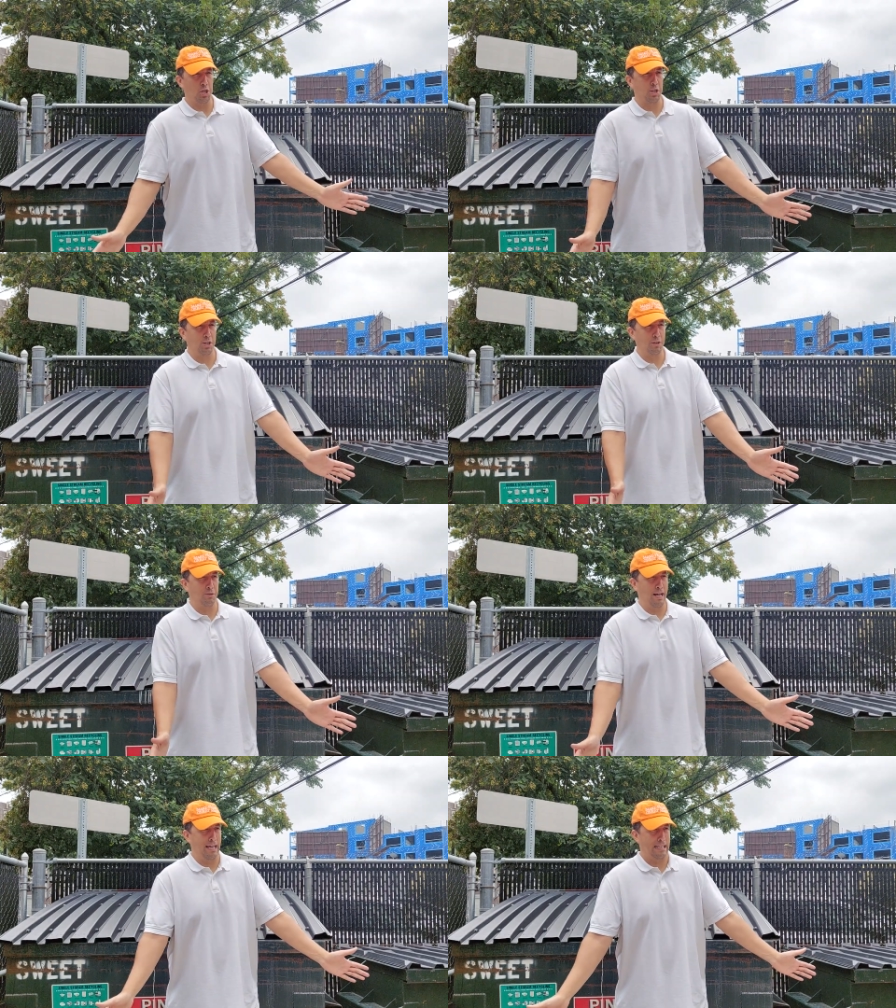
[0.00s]

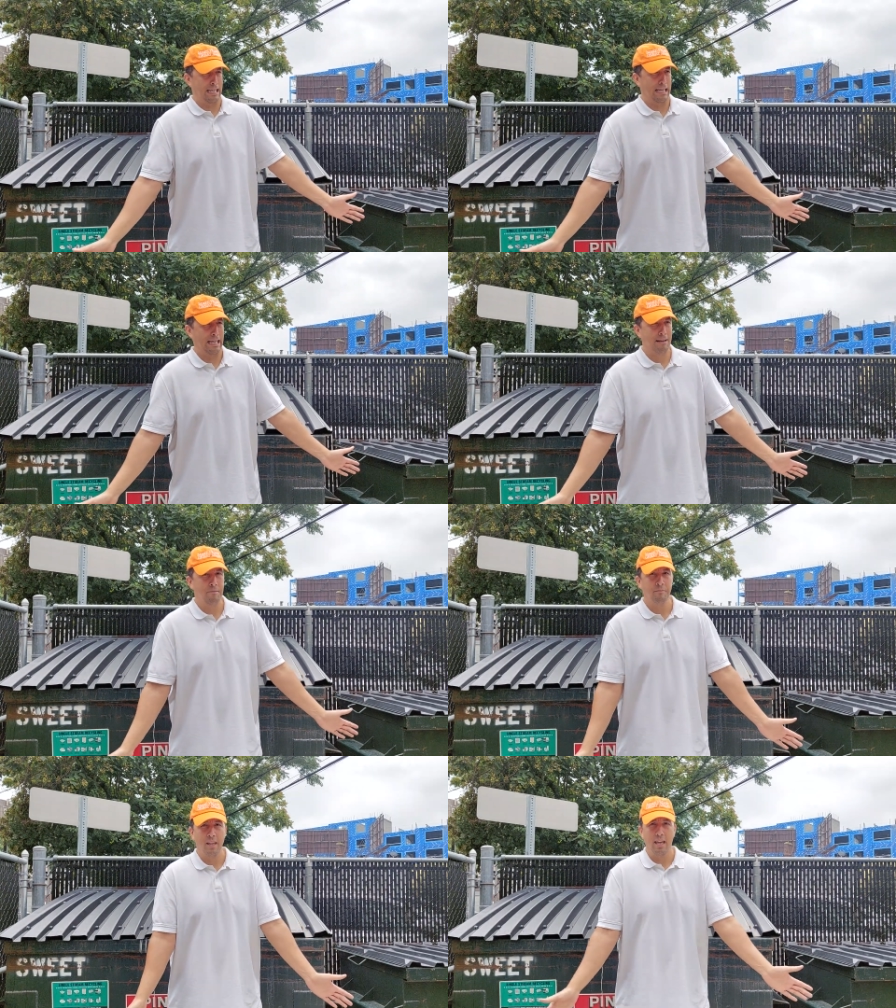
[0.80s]
alright,
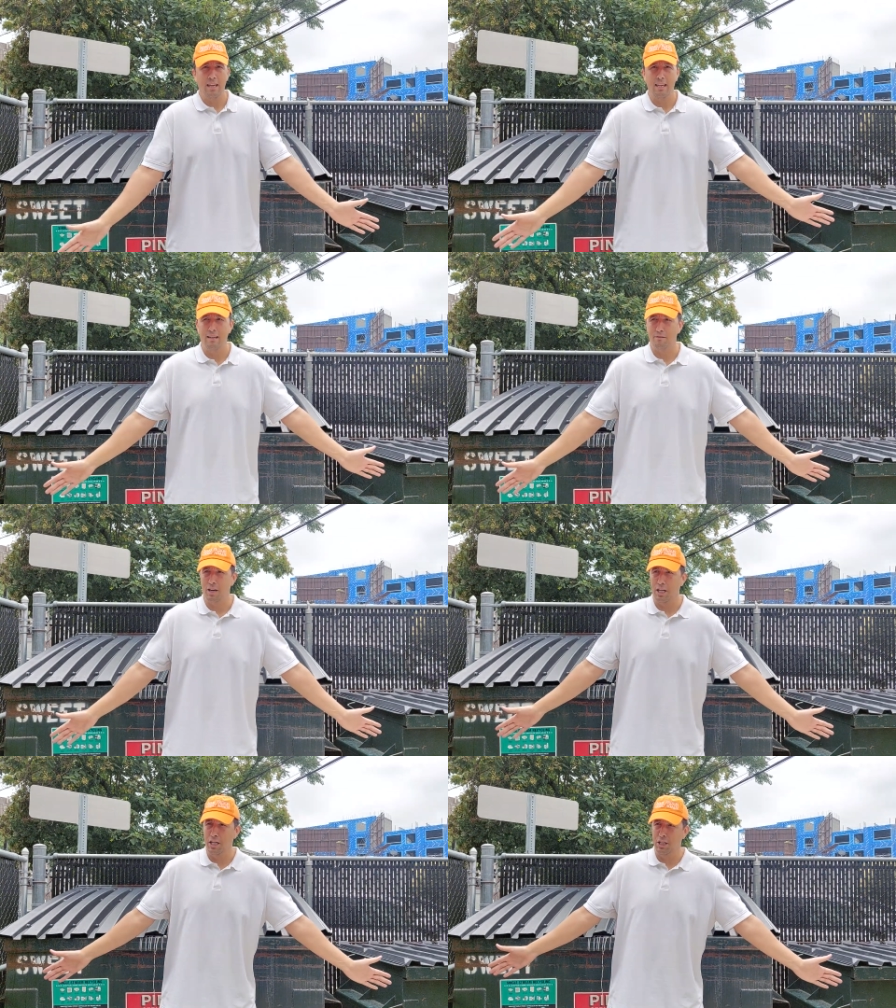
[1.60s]

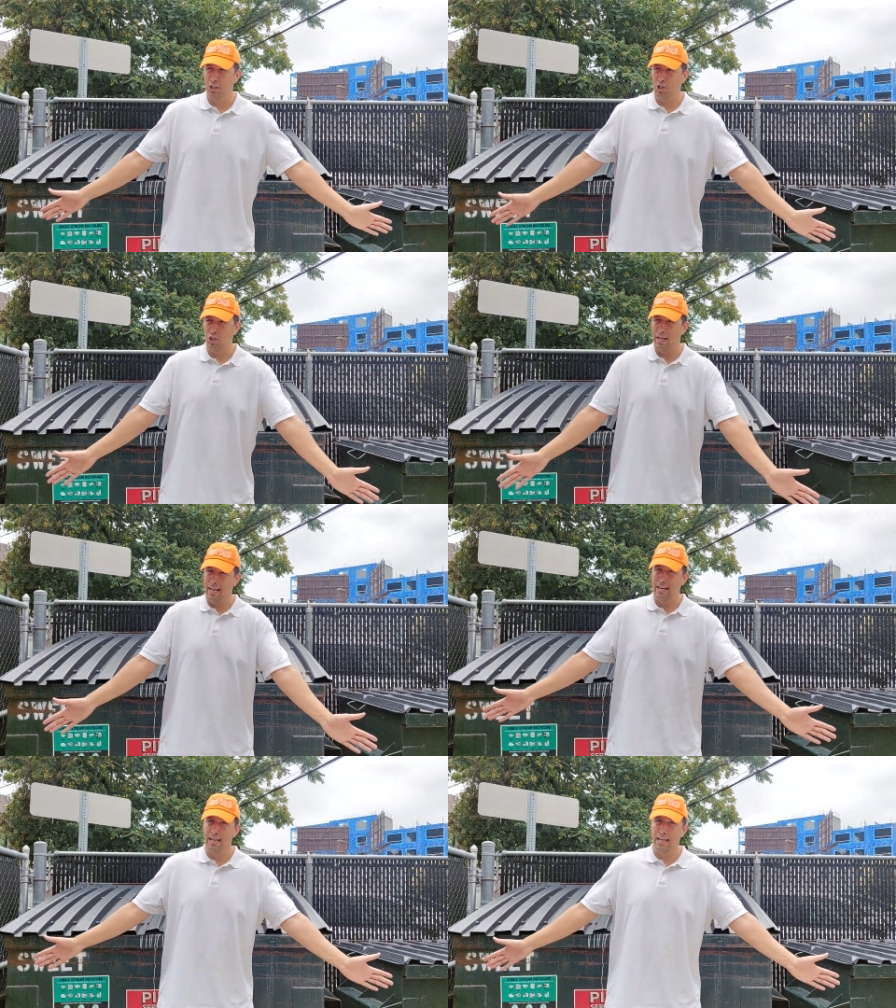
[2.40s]
Ivana's
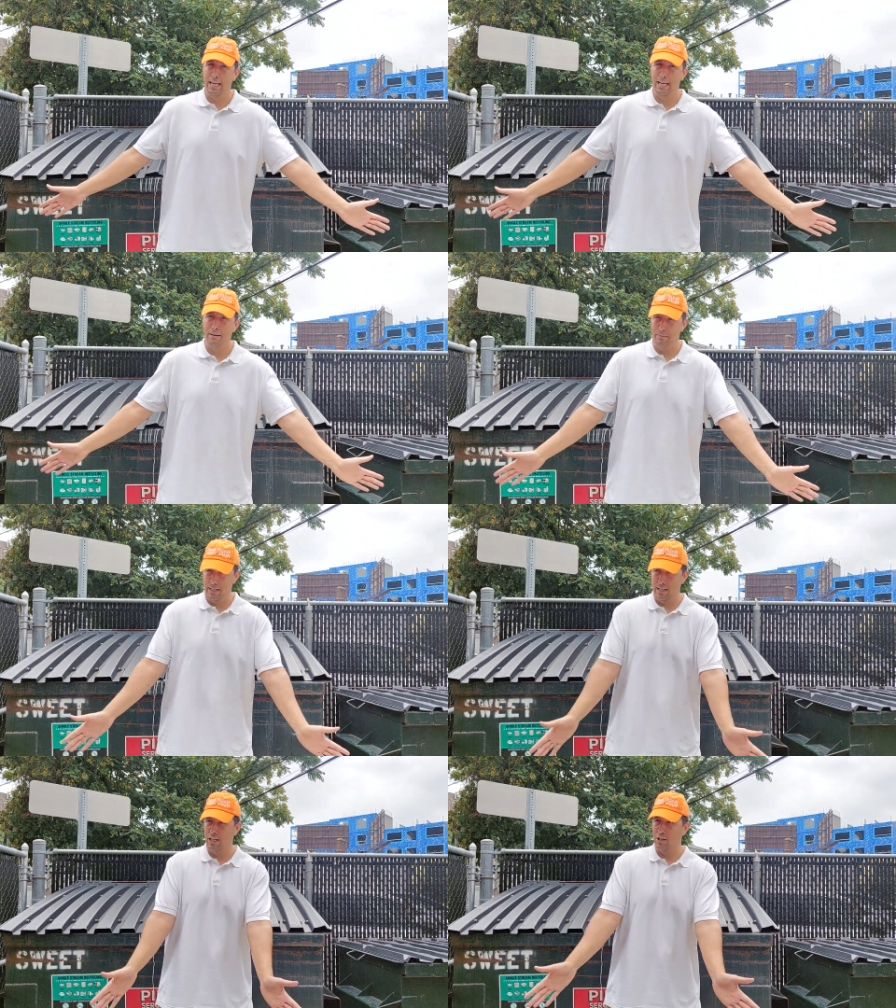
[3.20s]
dead,
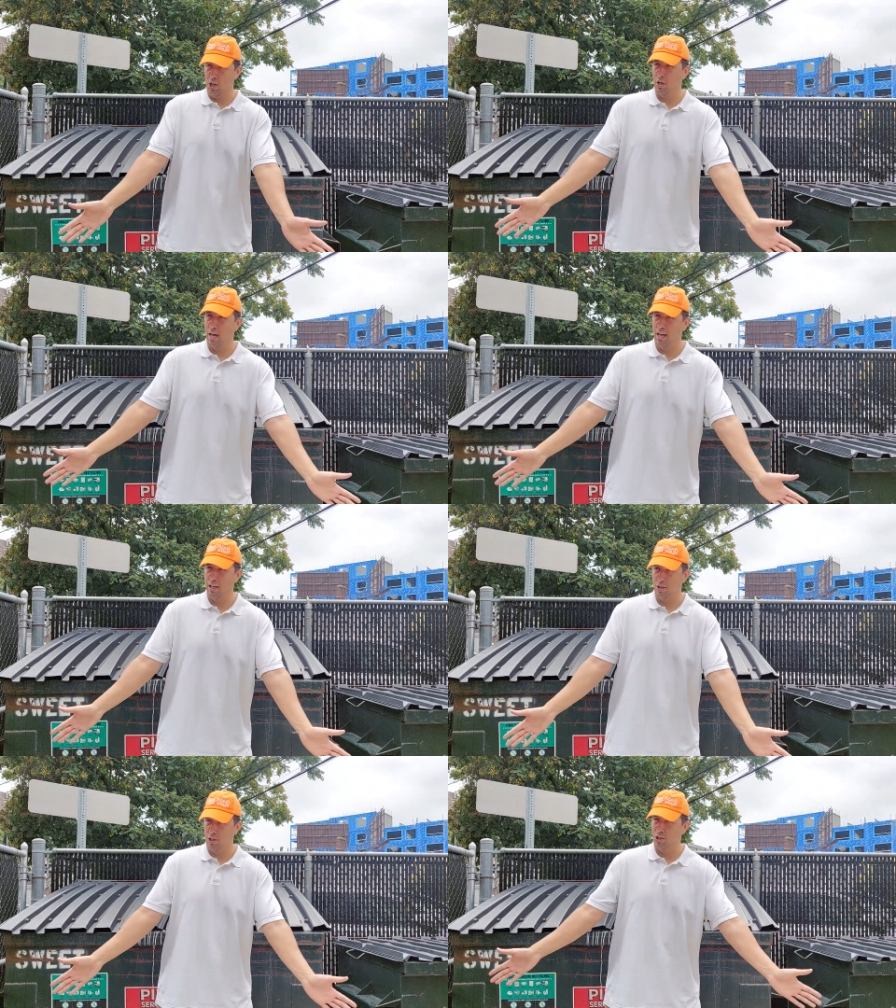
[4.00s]
but it's okay
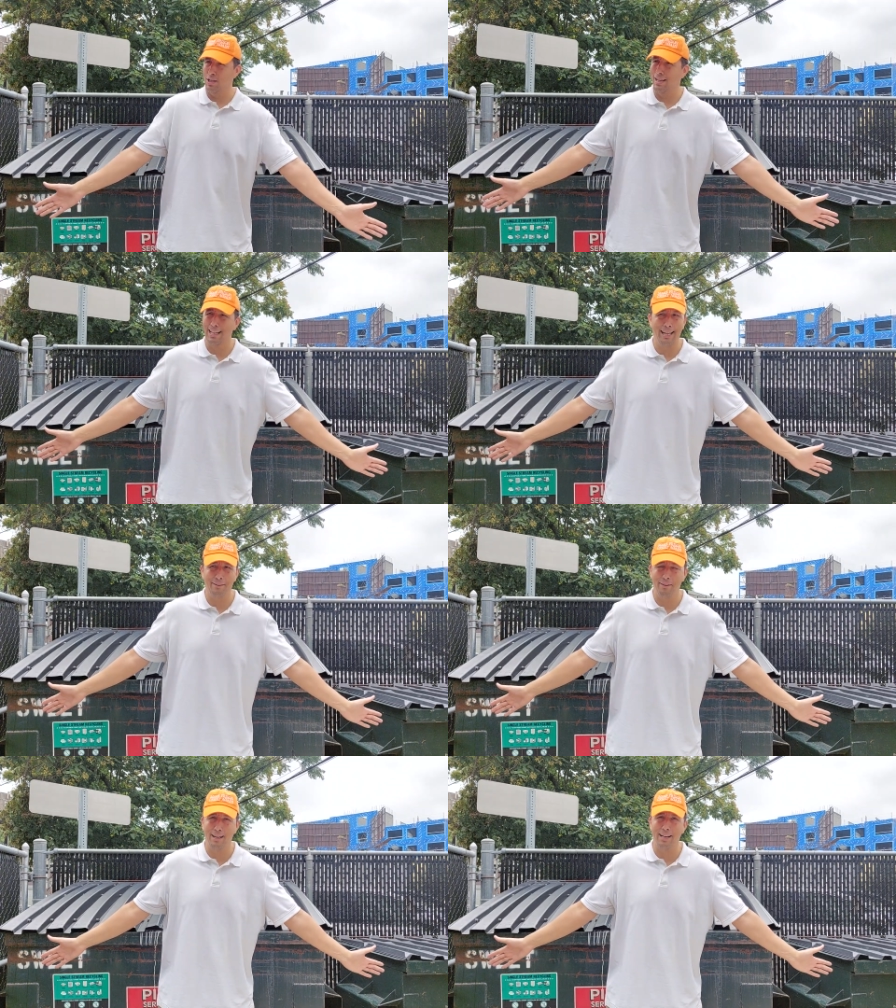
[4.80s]
because it's a lot
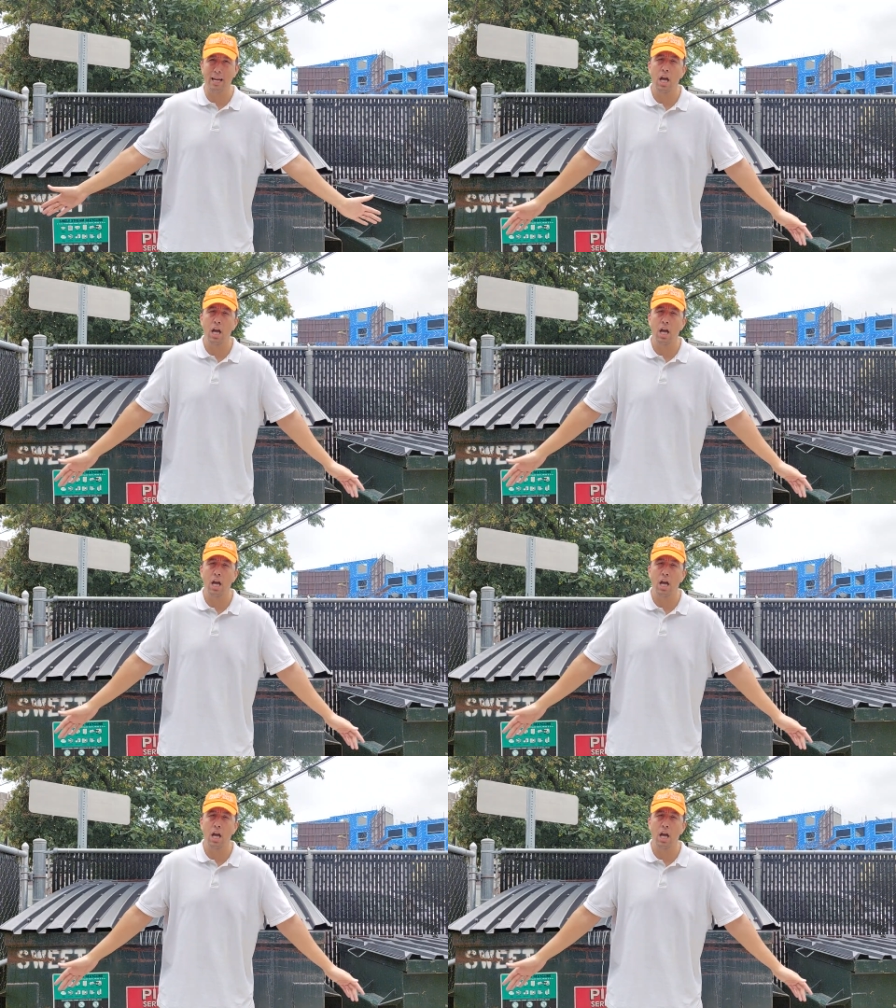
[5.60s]
of fun.